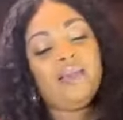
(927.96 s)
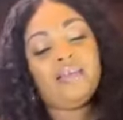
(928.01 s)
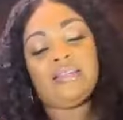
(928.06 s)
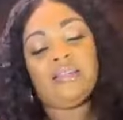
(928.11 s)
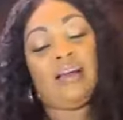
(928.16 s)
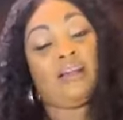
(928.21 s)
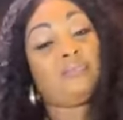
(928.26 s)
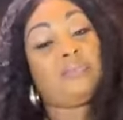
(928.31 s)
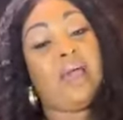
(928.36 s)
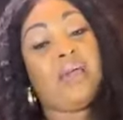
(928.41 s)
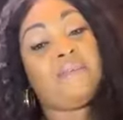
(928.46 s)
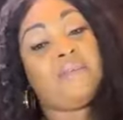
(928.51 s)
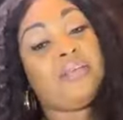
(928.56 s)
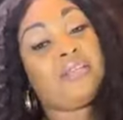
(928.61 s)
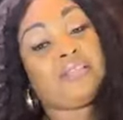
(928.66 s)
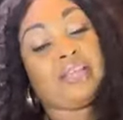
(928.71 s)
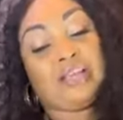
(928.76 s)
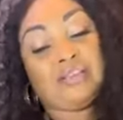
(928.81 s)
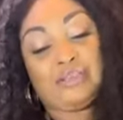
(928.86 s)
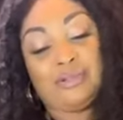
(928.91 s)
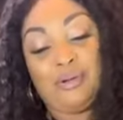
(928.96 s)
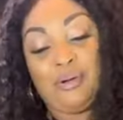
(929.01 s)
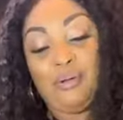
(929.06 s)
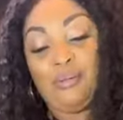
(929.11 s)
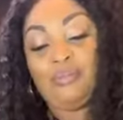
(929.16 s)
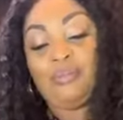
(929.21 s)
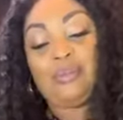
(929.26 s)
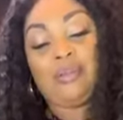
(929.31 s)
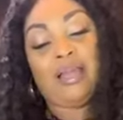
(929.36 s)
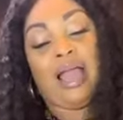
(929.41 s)
It's not my business,
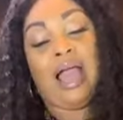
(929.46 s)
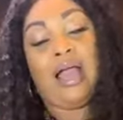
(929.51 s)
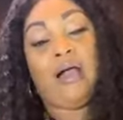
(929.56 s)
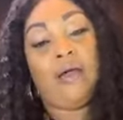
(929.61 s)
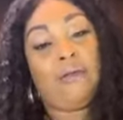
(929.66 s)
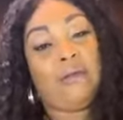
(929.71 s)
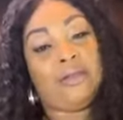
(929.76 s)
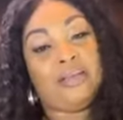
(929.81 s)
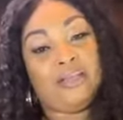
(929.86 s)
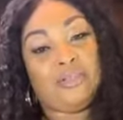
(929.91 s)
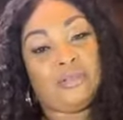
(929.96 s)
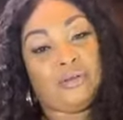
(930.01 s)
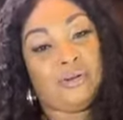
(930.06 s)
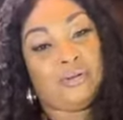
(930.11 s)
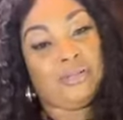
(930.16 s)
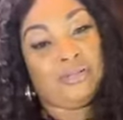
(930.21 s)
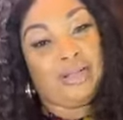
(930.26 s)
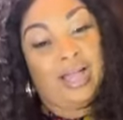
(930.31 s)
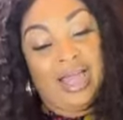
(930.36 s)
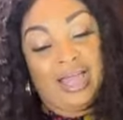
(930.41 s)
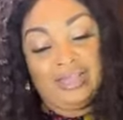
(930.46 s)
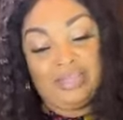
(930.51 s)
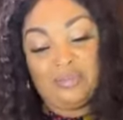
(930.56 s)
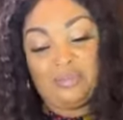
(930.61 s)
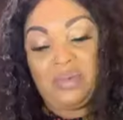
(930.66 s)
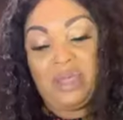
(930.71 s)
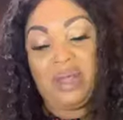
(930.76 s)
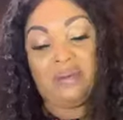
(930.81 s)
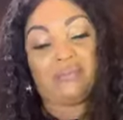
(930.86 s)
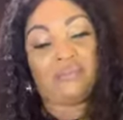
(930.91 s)
so I already told you
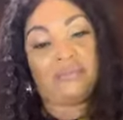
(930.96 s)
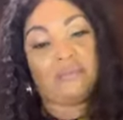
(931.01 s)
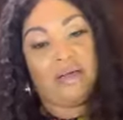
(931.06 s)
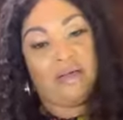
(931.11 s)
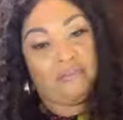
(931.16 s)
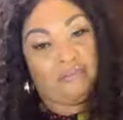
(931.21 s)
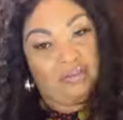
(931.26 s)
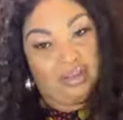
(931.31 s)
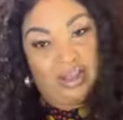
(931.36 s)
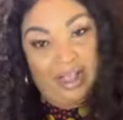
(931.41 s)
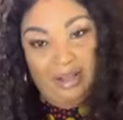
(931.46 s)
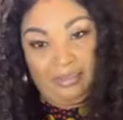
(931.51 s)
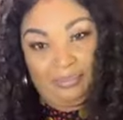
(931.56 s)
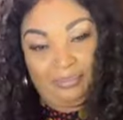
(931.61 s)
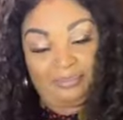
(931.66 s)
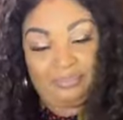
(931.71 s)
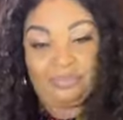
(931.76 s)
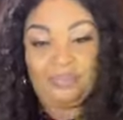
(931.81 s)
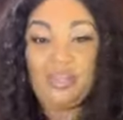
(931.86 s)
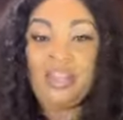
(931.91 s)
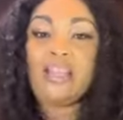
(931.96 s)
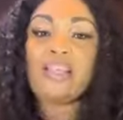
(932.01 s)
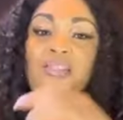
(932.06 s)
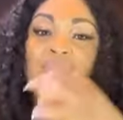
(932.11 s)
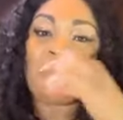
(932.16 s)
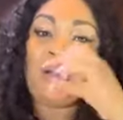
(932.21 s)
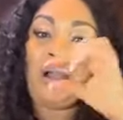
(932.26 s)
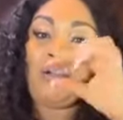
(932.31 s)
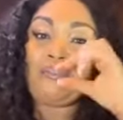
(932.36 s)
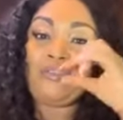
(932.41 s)
guys. Me, I'm from Africa.
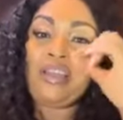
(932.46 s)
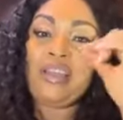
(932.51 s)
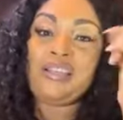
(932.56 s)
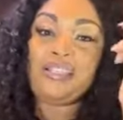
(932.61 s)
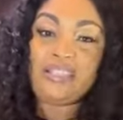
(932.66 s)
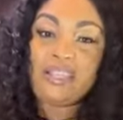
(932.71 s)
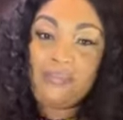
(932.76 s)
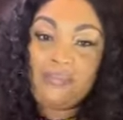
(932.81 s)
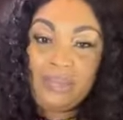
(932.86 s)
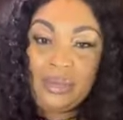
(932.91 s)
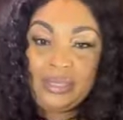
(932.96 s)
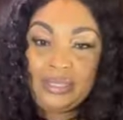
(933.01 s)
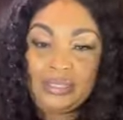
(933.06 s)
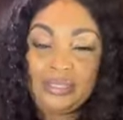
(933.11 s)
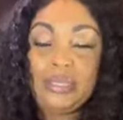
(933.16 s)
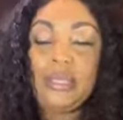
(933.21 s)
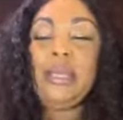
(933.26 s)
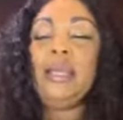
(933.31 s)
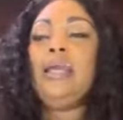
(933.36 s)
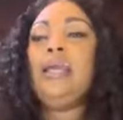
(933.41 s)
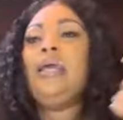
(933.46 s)
This mouth, they zip it.